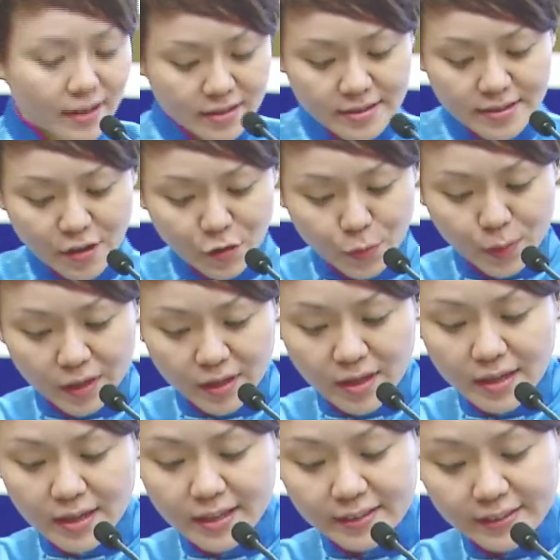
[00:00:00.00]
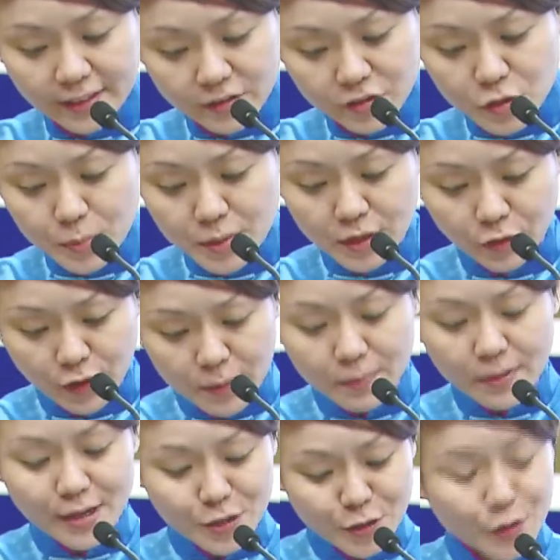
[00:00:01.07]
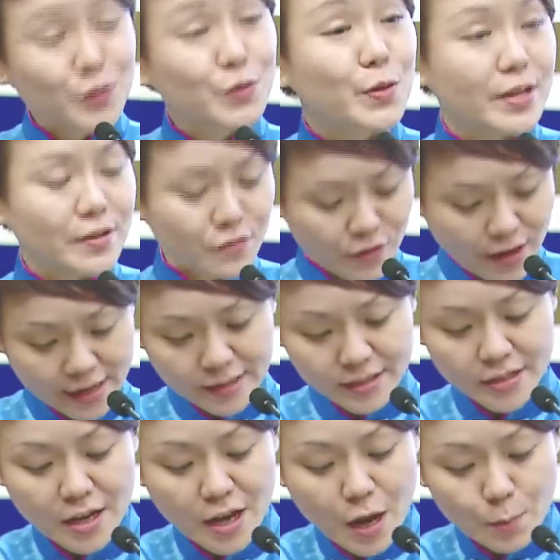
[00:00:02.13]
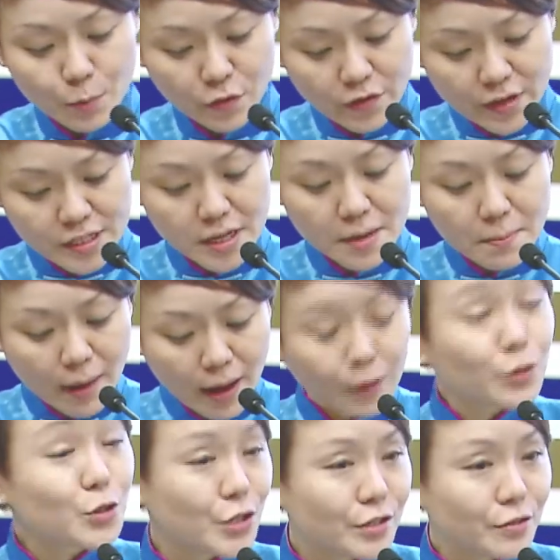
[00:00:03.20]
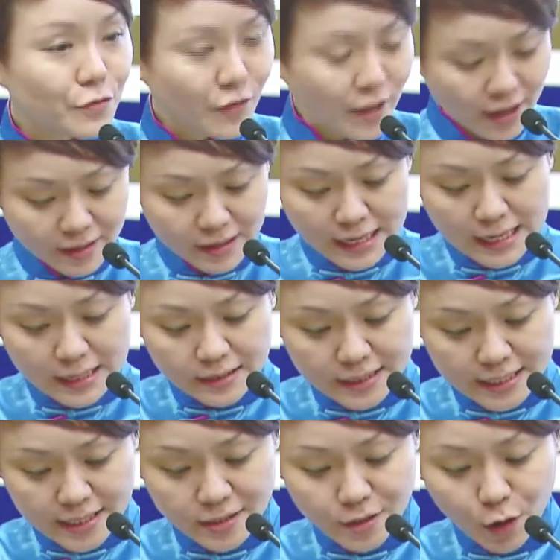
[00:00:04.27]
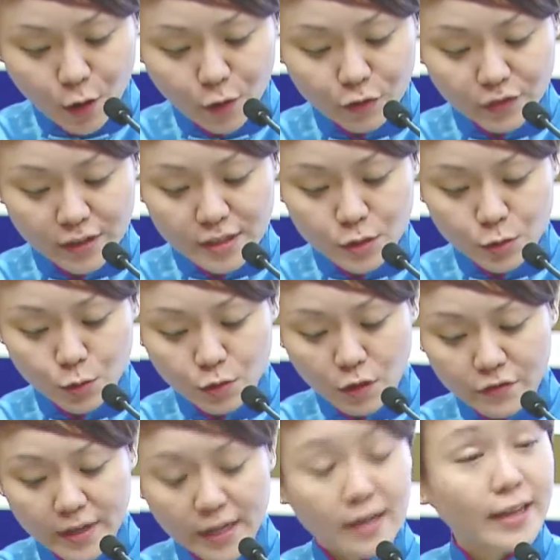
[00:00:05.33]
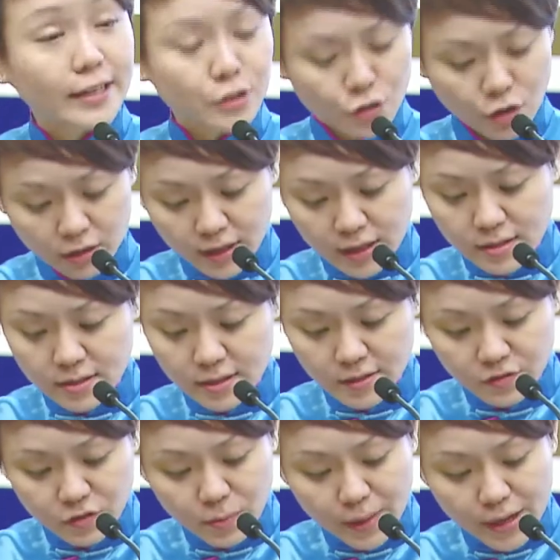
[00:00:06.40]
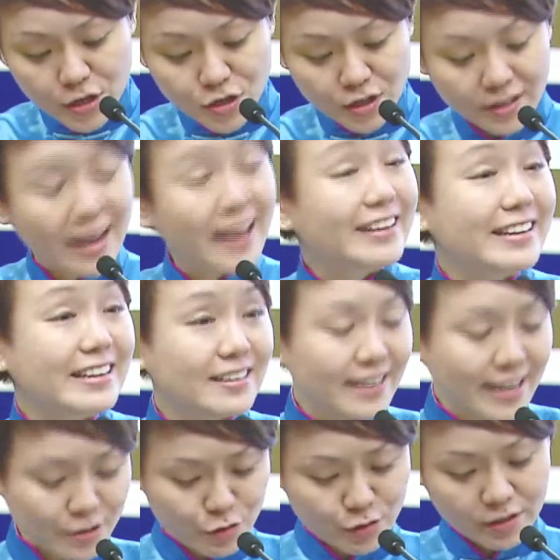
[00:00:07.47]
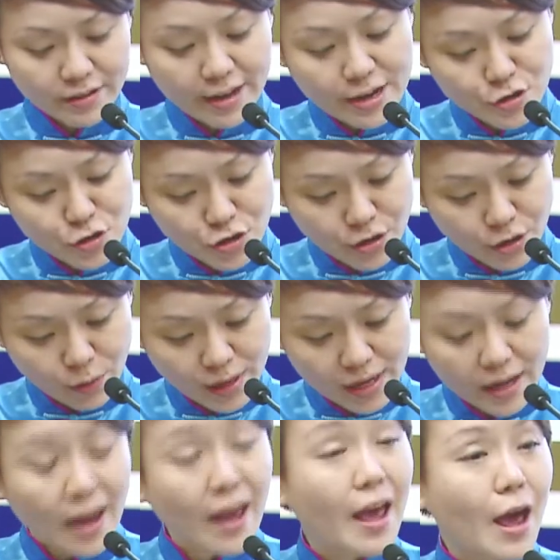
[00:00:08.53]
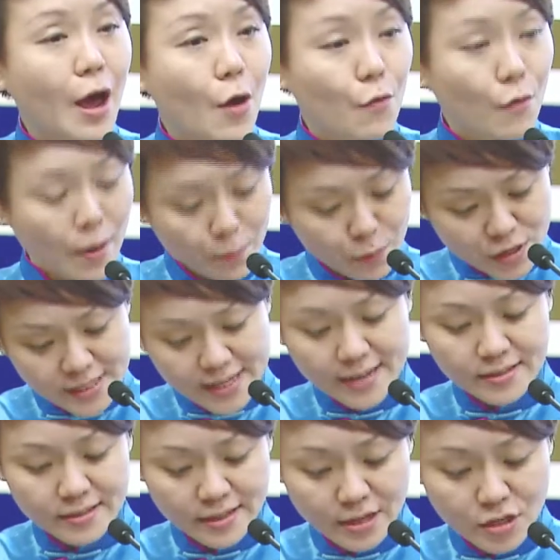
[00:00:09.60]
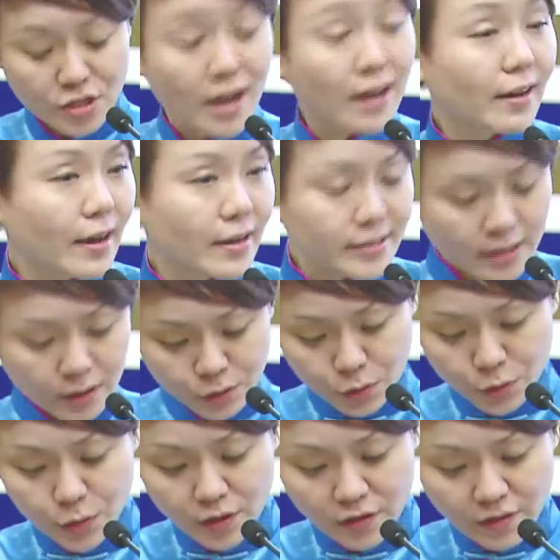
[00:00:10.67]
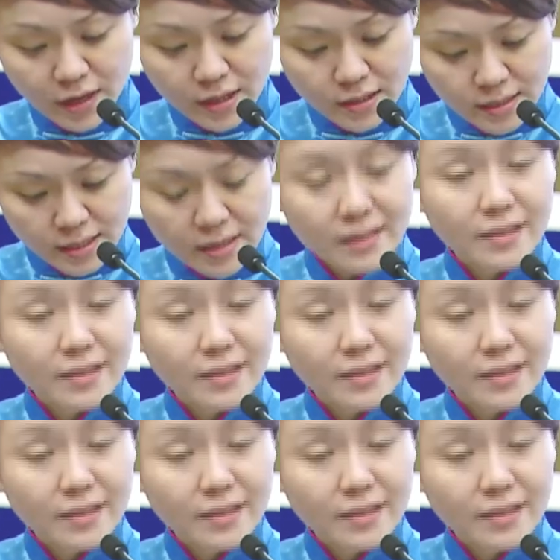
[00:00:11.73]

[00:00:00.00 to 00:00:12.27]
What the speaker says: ceremony. It gives me great pleasure to invite Professor Mao Jianfa, Dean of the School of Electronics, Information and Electrical Engineering, representing Shanghai Jiao Tong University,